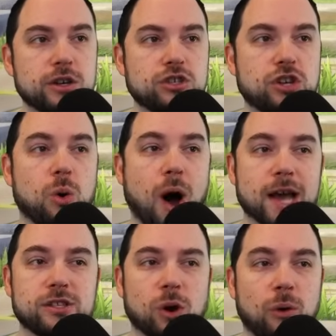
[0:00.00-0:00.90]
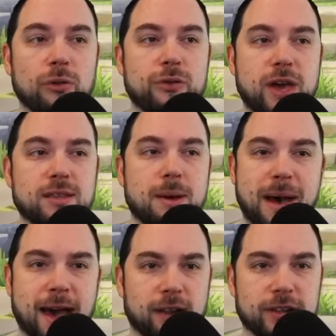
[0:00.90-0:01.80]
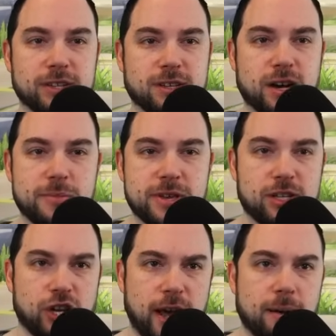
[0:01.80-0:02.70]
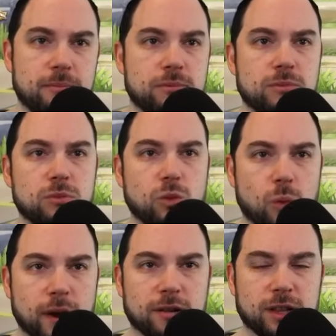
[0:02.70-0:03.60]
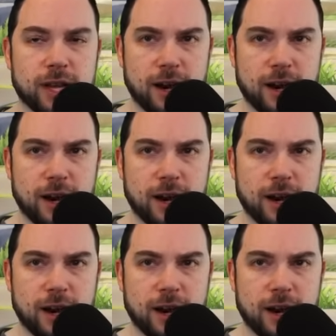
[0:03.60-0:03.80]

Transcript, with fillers: So I don't think that Madeline is going to be the jam, weirdly